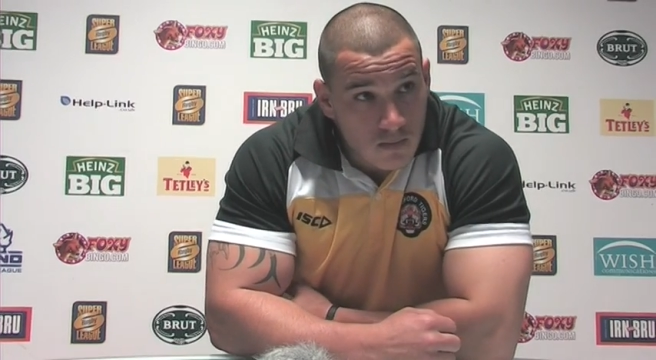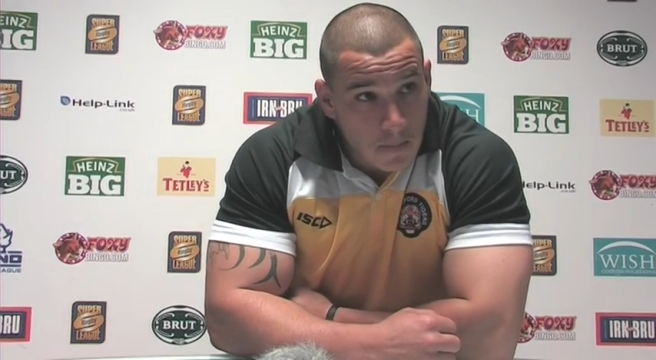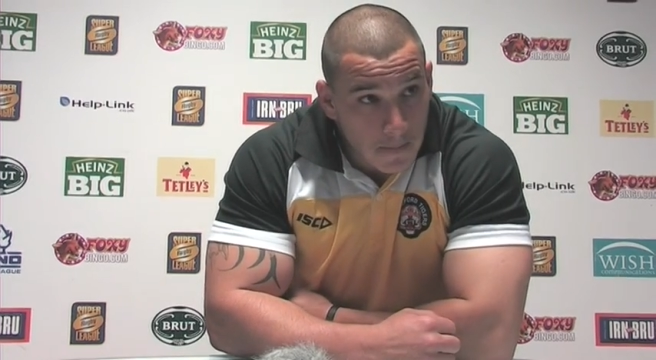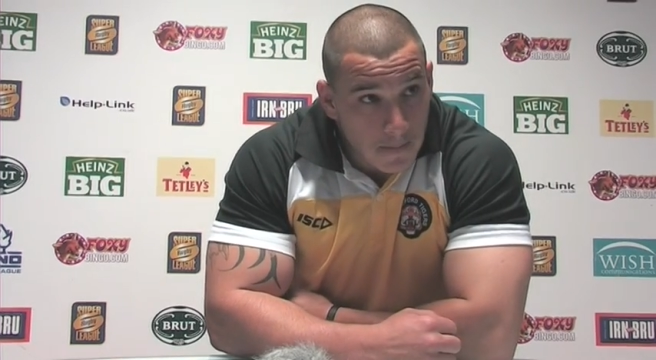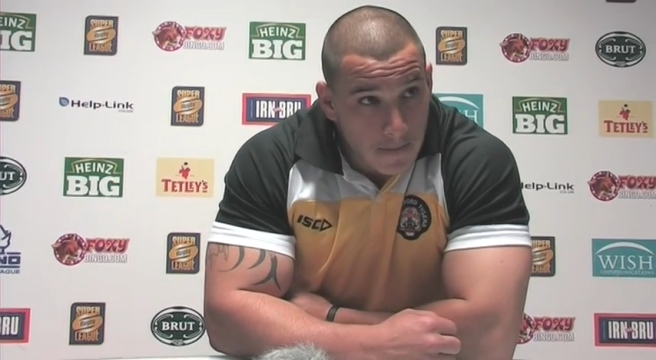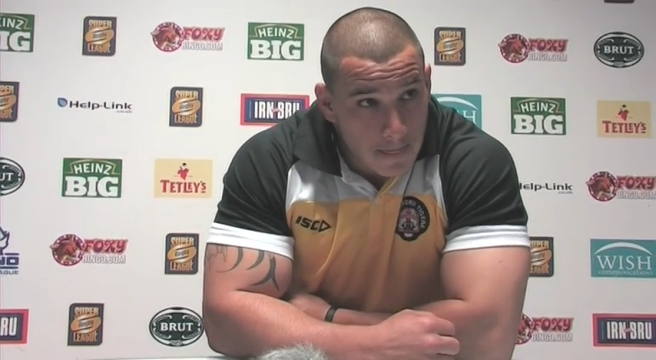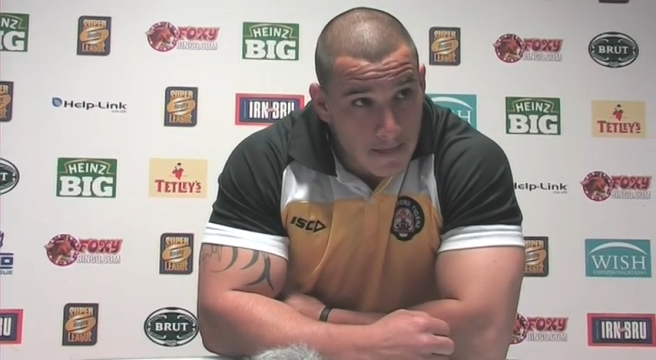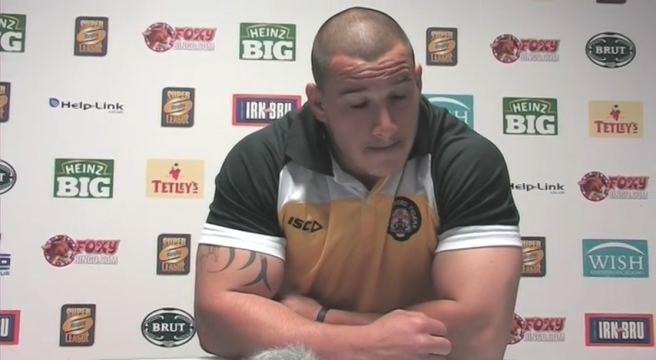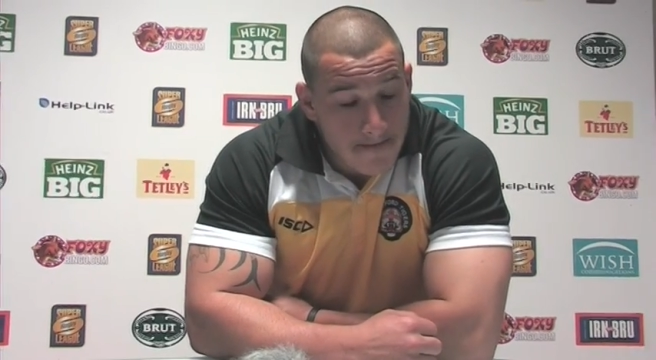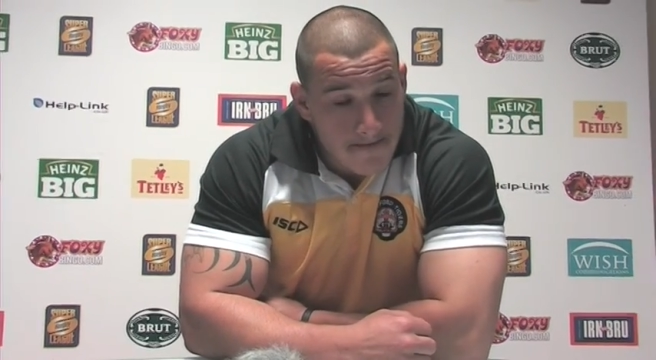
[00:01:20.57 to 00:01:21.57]
on tackling
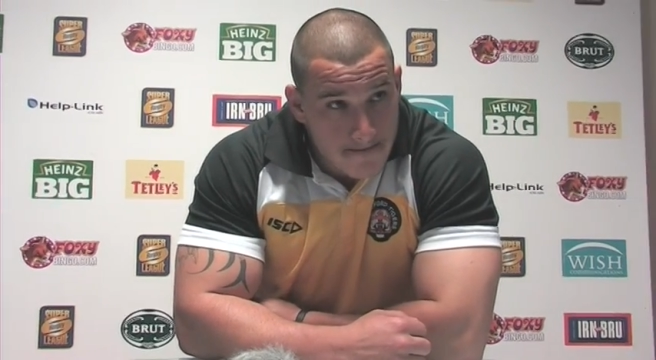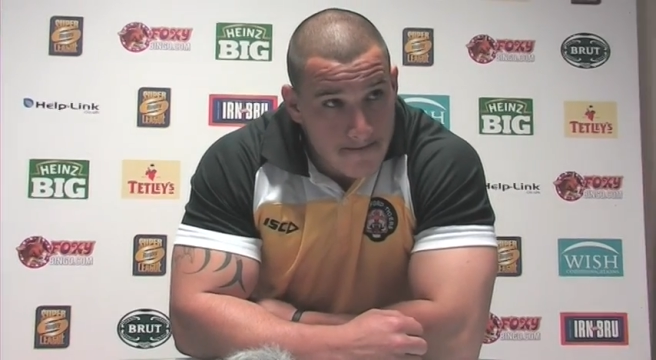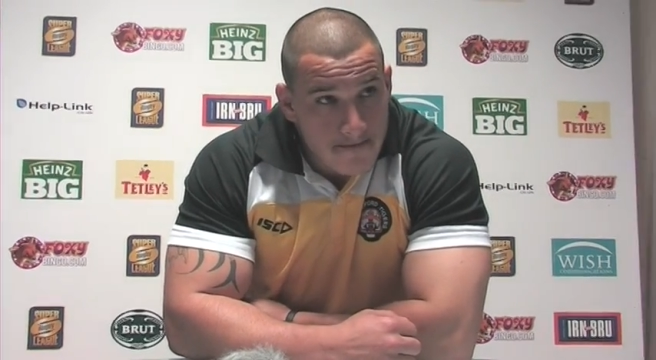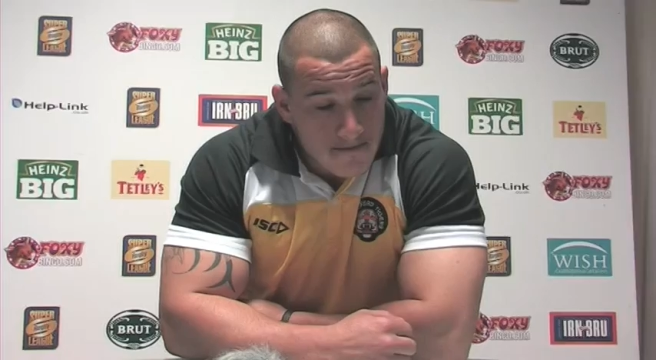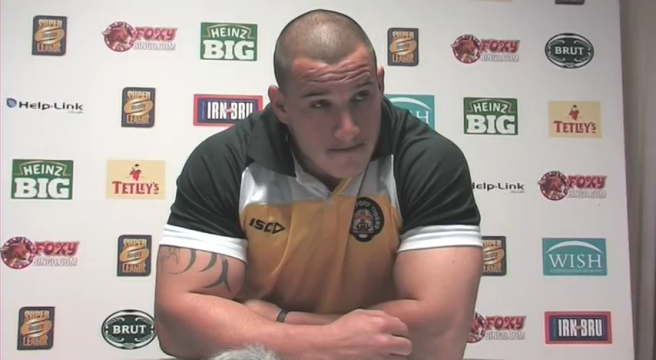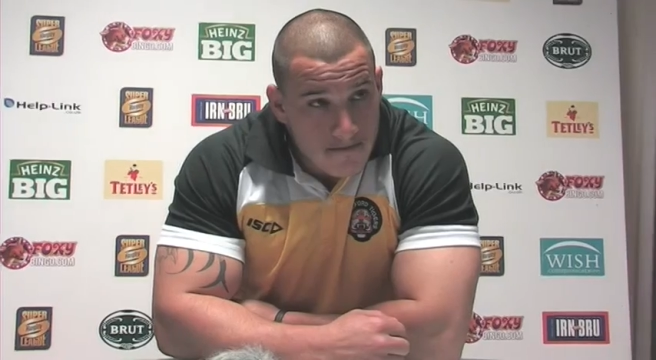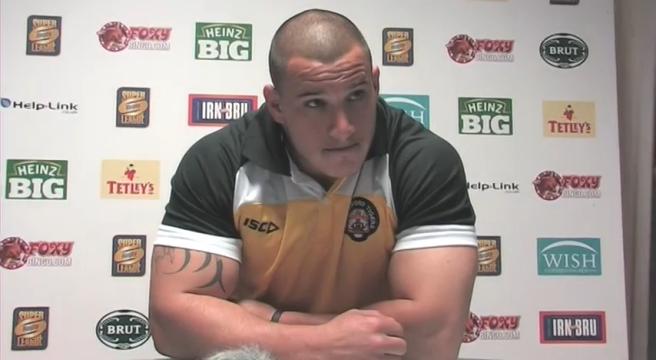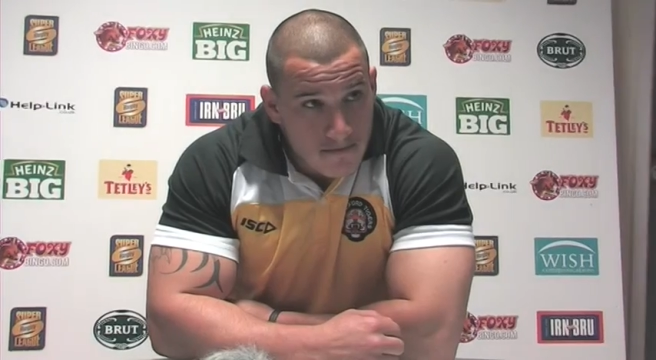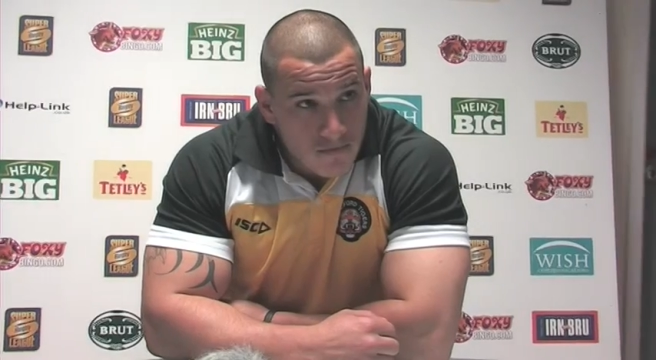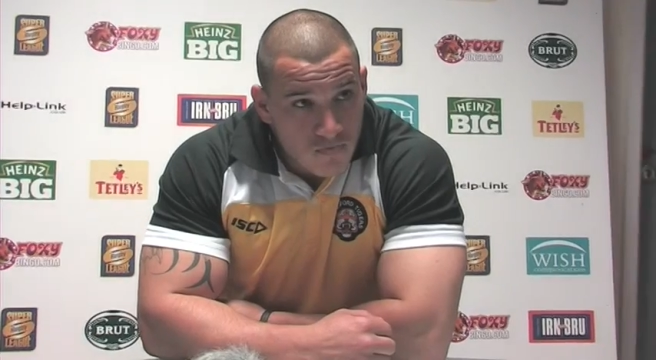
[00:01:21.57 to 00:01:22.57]
technique and that, that
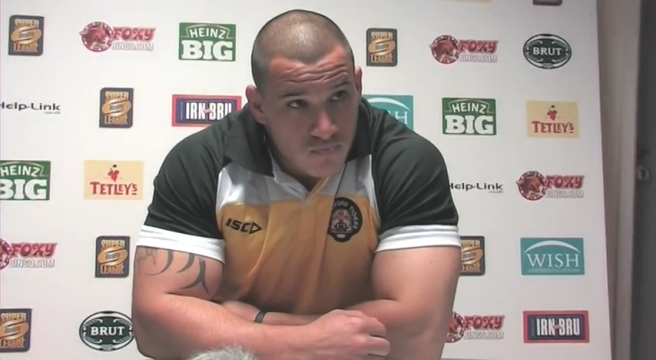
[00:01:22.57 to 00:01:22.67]
sort of thing.